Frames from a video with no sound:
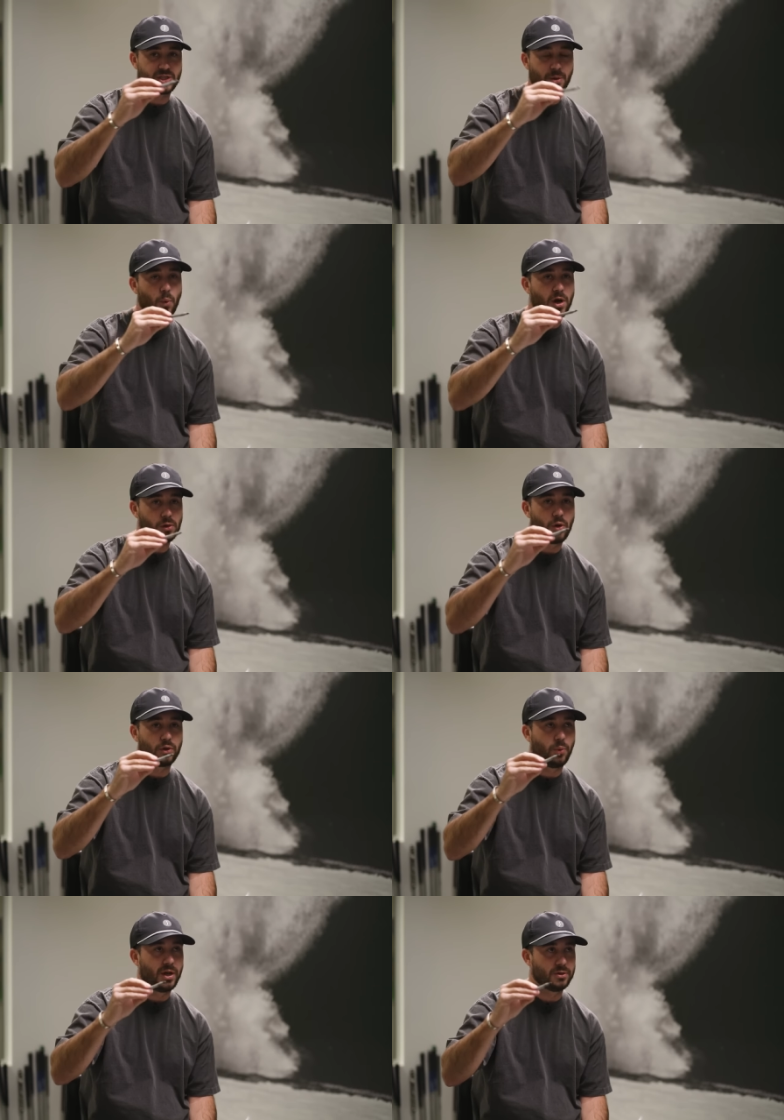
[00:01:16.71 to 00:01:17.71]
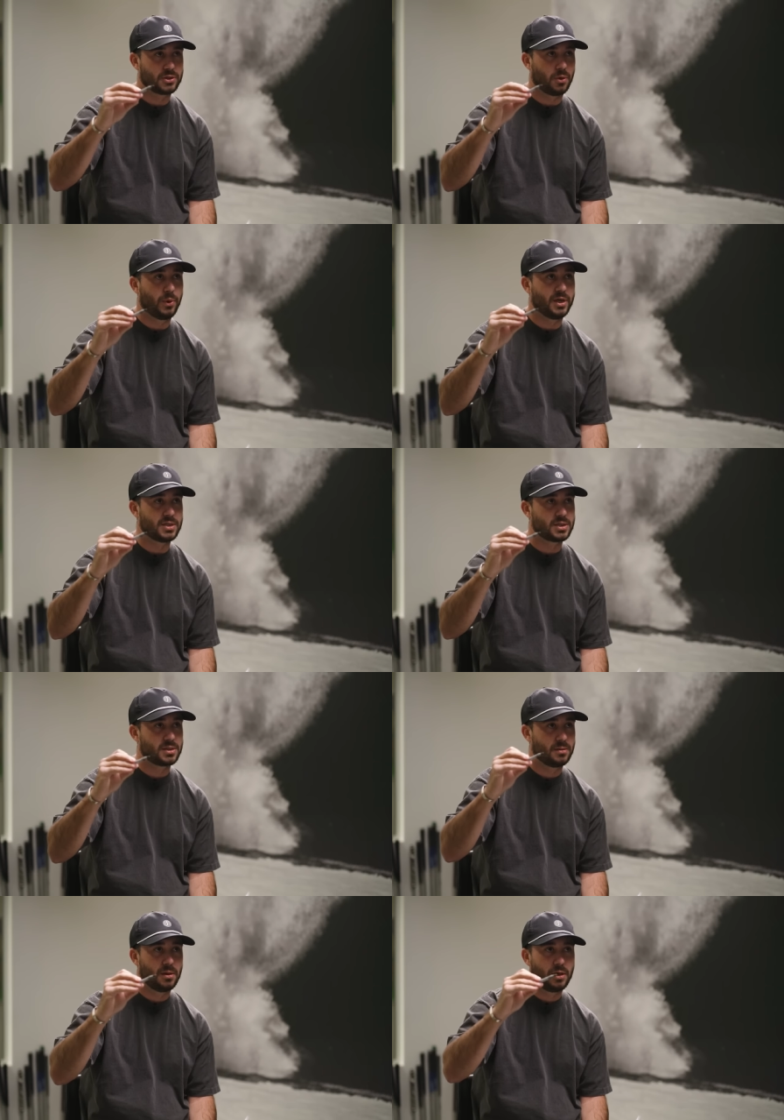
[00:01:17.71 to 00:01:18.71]
somewhere along the way, there's
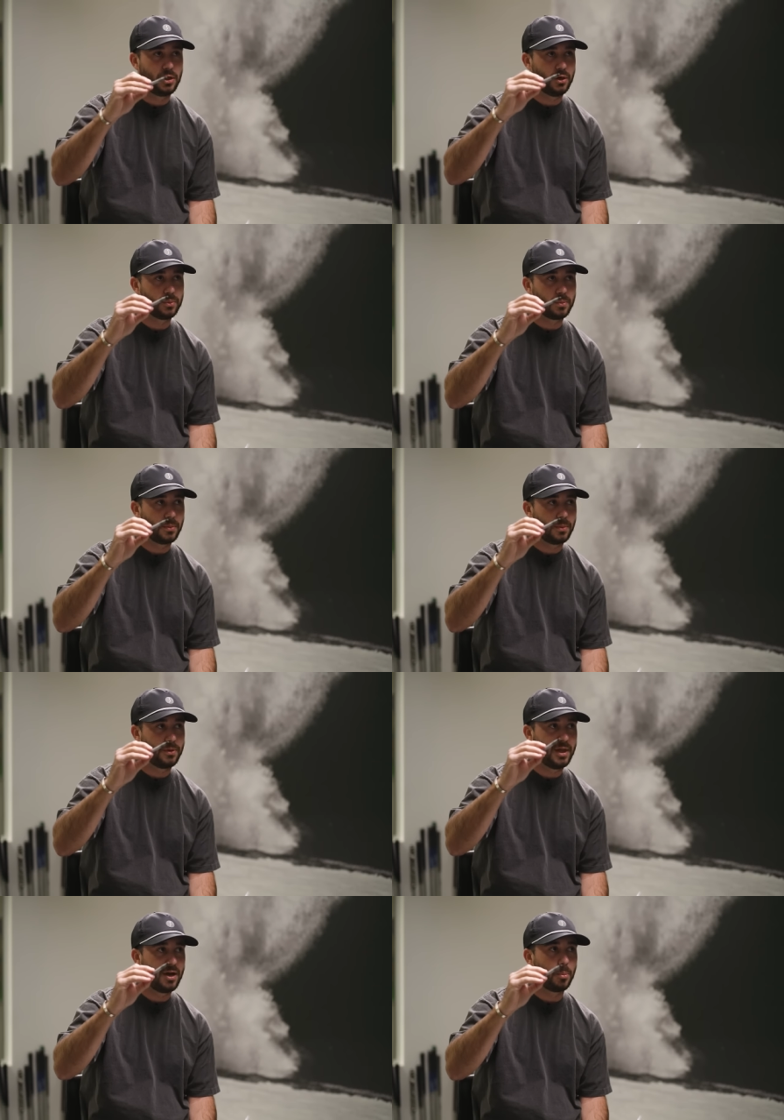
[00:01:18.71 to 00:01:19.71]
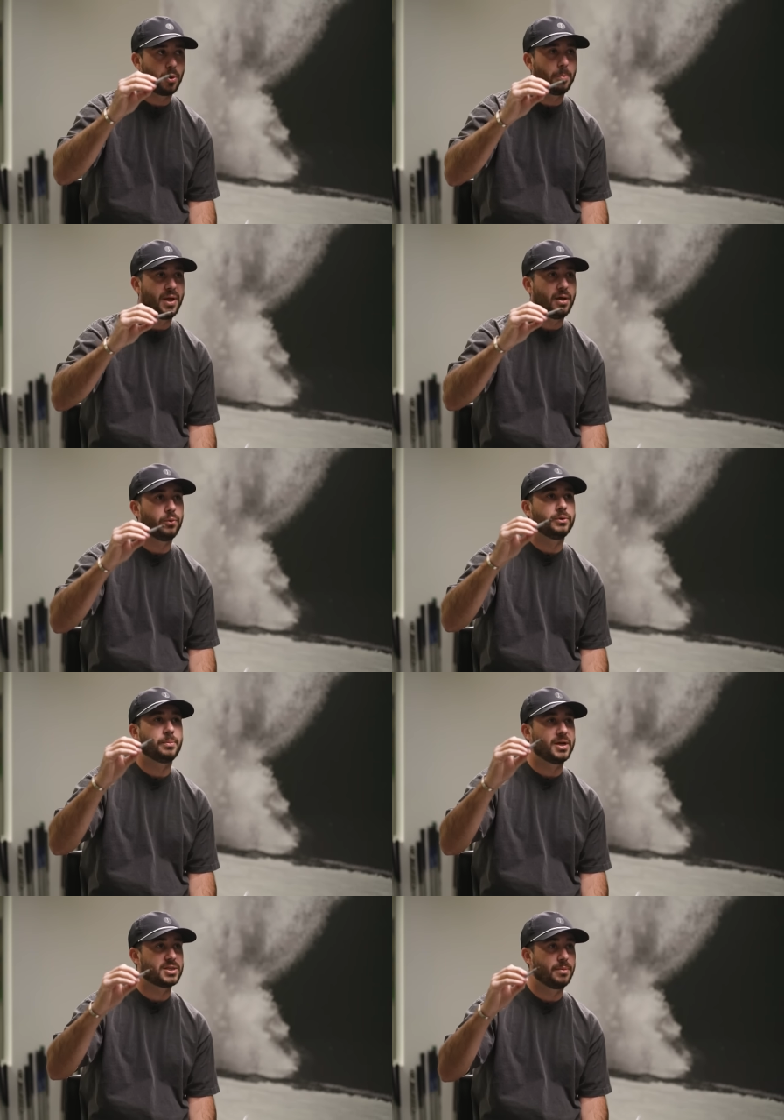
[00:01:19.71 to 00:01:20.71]
always you know they are propelled
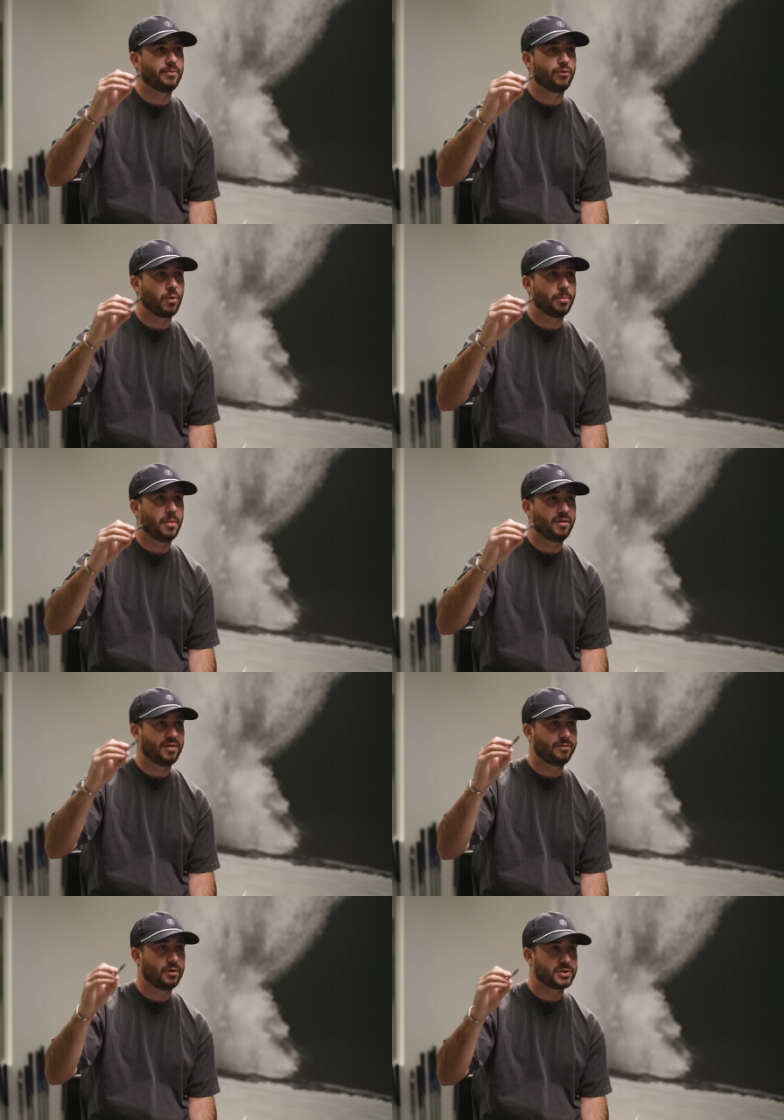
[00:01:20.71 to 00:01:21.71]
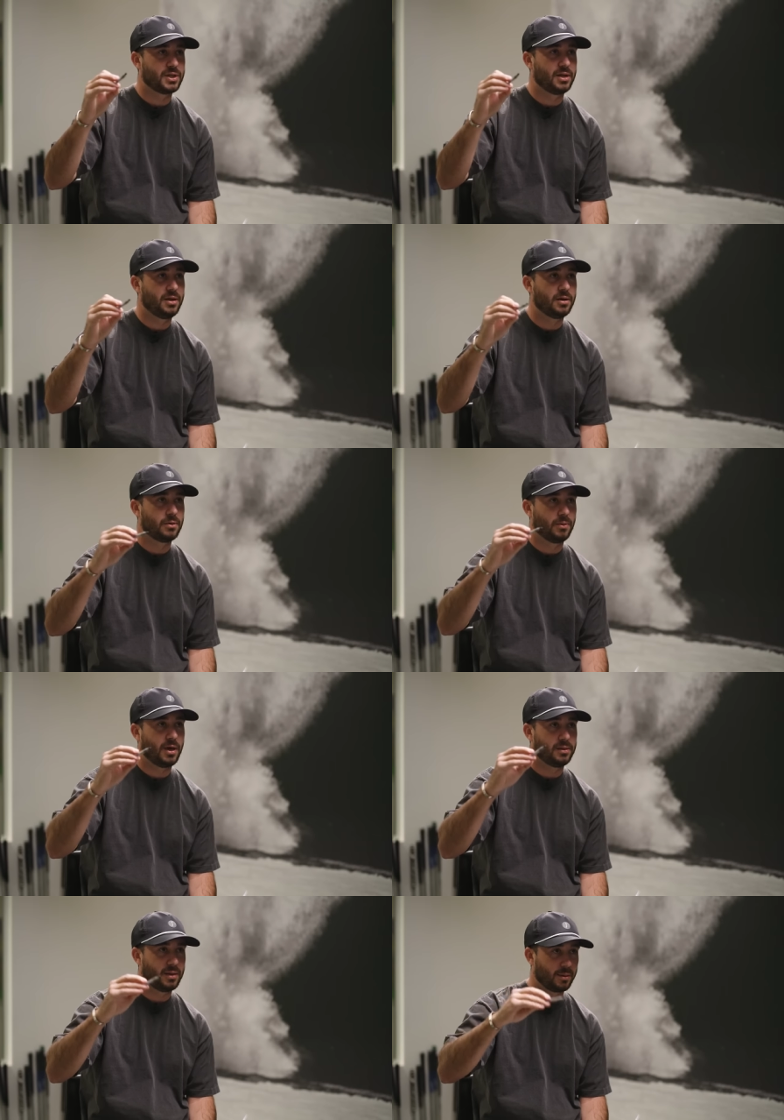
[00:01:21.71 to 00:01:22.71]
by some form of adversity,
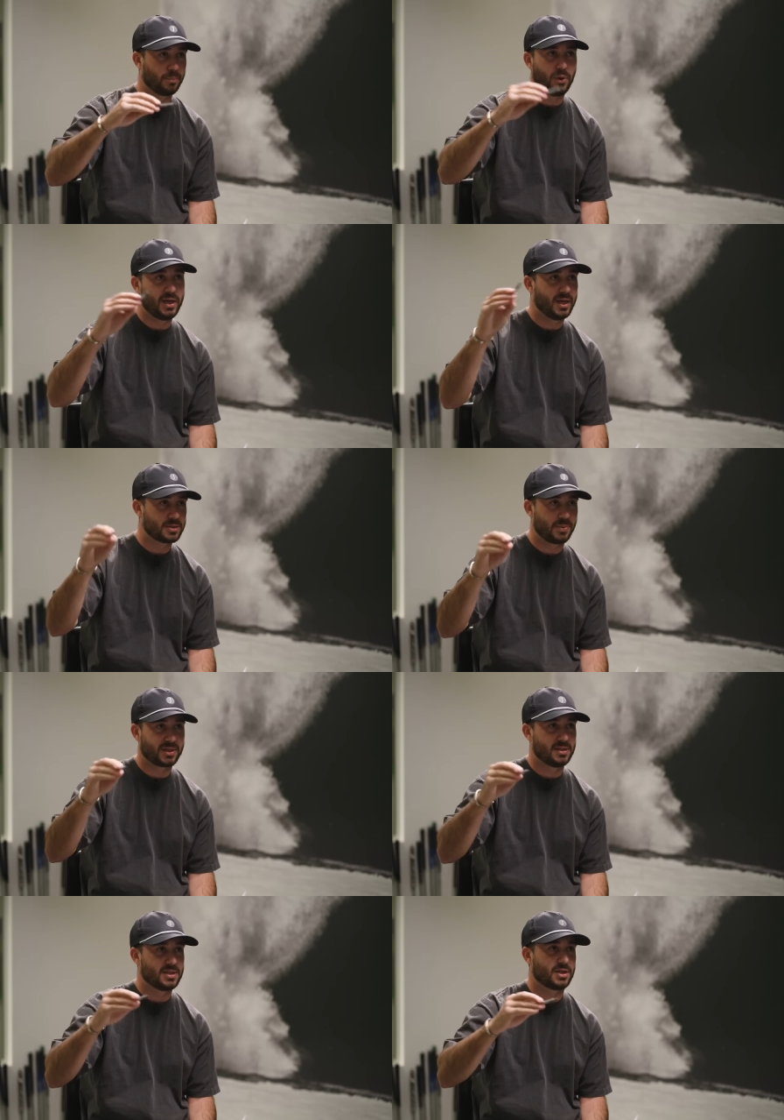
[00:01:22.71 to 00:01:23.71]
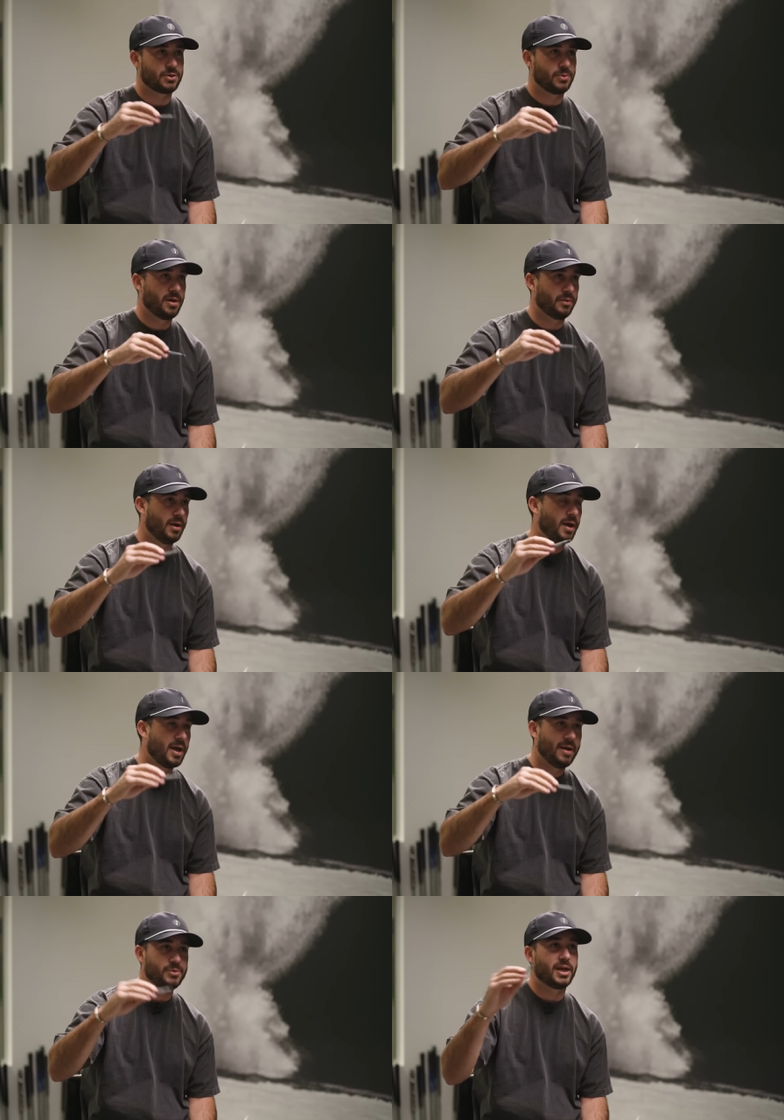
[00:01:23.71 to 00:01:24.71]
right? Like Brady gets picked in the sixth round,
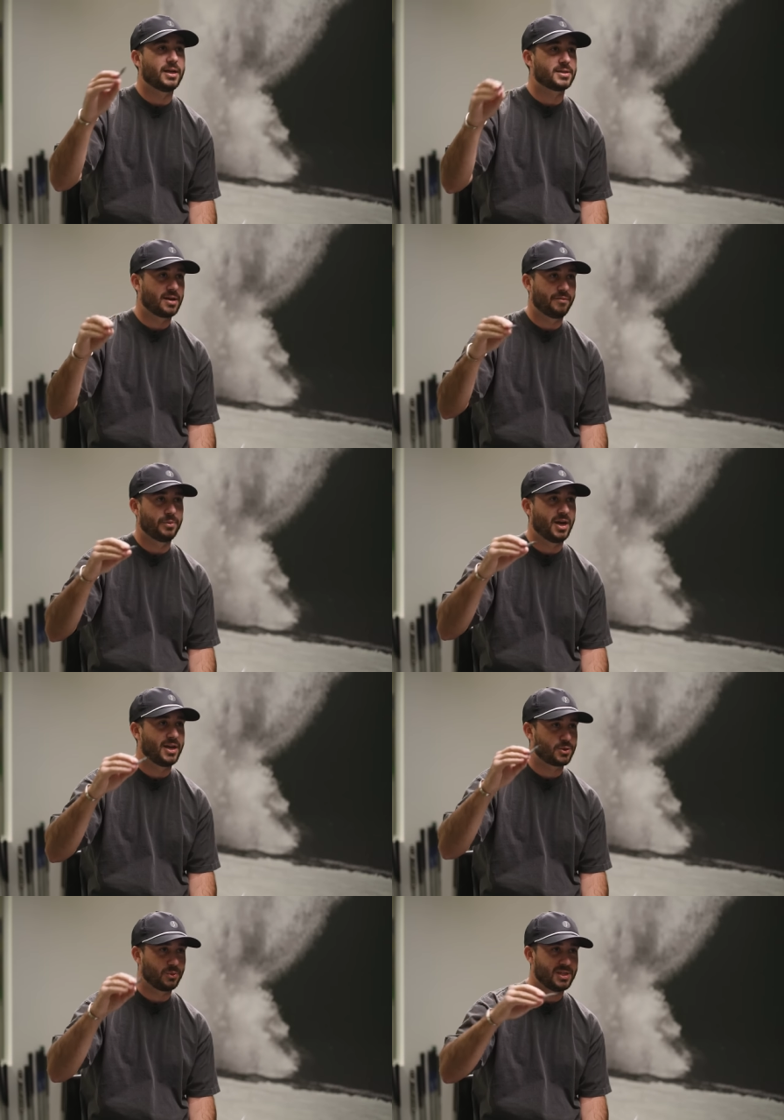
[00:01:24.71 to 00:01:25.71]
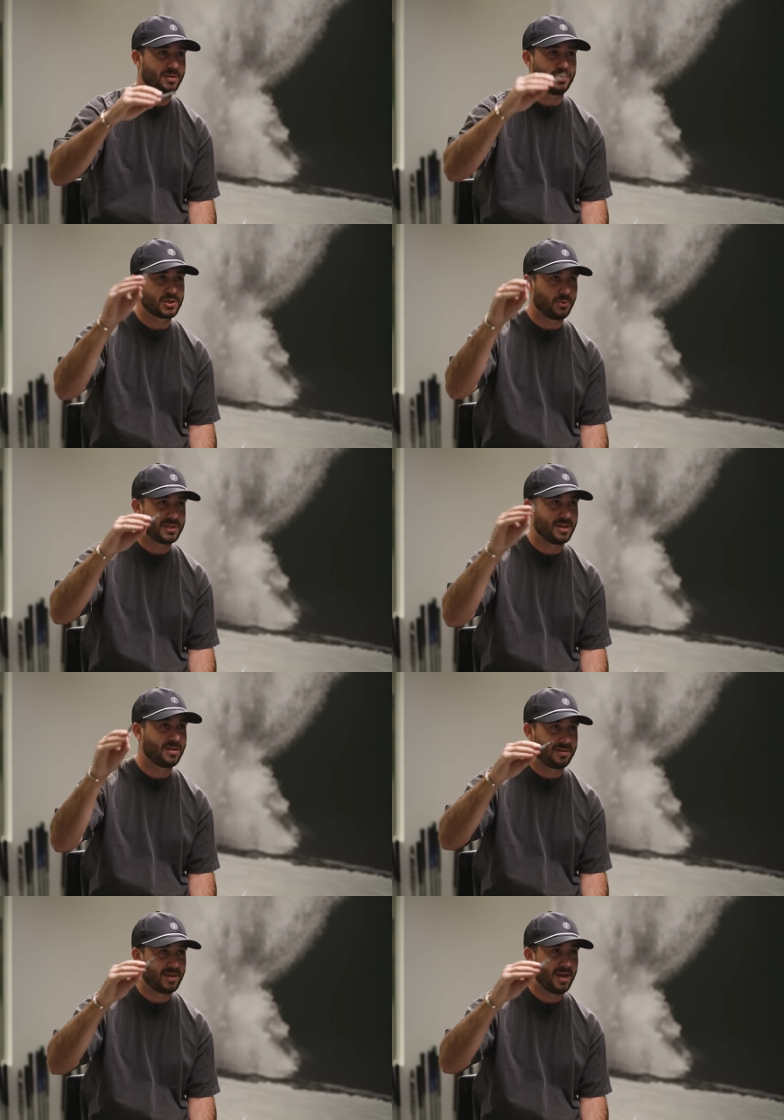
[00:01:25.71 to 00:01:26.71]
MJ gets cut from the high school team. There's always the
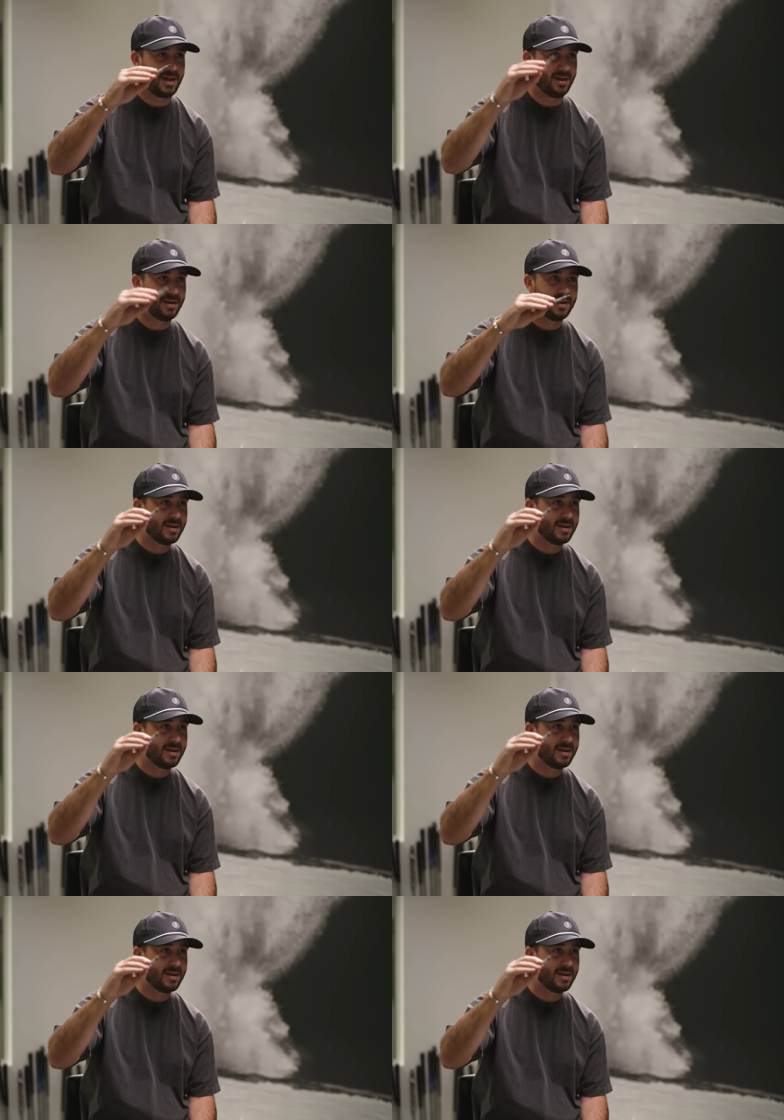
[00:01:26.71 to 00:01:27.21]
thing